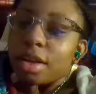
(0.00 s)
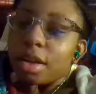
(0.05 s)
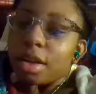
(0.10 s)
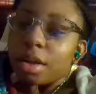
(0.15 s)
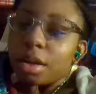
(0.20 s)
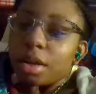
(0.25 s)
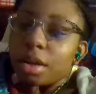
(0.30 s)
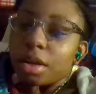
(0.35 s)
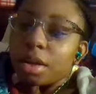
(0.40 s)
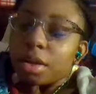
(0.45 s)

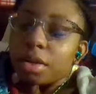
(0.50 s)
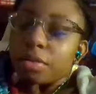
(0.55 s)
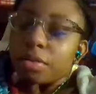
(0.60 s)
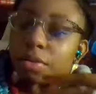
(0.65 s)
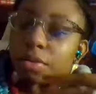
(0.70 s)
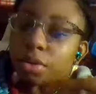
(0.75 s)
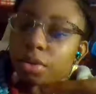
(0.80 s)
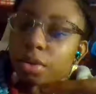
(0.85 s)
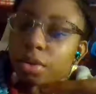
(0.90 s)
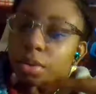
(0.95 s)
And if
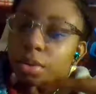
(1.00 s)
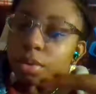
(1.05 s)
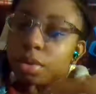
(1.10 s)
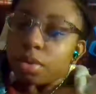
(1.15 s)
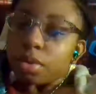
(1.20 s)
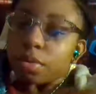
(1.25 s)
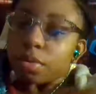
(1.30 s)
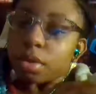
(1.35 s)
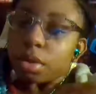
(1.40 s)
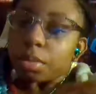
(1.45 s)
you know
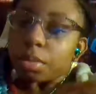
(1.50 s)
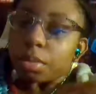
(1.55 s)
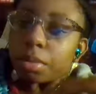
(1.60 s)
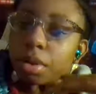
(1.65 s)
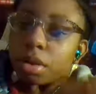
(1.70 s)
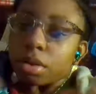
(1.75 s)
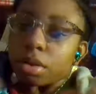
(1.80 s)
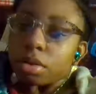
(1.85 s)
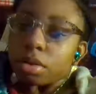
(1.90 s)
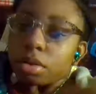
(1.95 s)
anything,
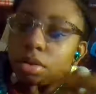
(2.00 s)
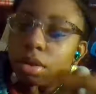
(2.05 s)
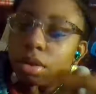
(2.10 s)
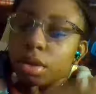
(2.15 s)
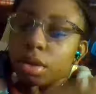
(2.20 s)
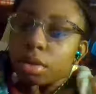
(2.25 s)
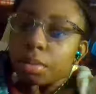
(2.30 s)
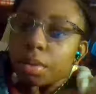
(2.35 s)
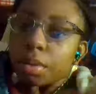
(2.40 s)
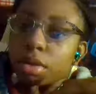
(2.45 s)
anybody who
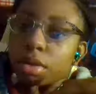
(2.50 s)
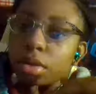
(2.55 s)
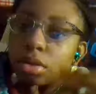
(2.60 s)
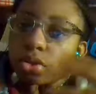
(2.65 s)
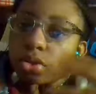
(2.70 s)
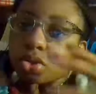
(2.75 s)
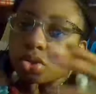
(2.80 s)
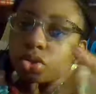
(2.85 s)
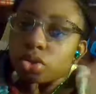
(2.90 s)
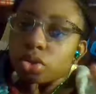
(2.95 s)
thinks about this,
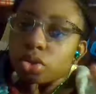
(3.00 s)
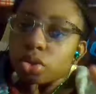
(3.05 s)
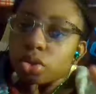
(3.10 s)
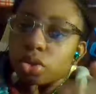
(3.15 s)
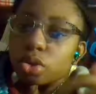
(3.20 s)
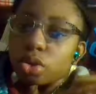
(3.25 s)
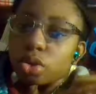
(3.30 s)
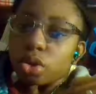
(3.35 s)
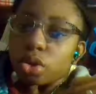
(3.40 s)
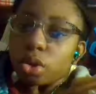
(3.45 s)

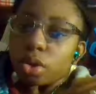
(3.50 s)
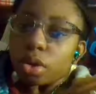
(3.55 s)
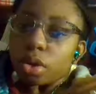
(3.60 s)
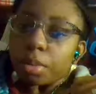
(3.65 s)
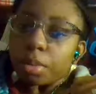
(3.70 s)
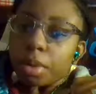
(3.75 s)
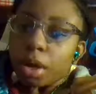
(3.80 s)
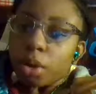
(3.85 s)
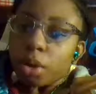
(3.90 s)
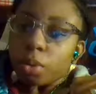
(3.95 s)
go to
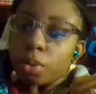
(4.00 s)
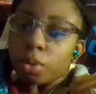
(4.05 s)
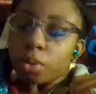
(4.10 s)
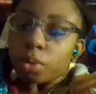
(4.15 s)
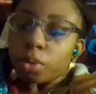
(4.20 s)
them now.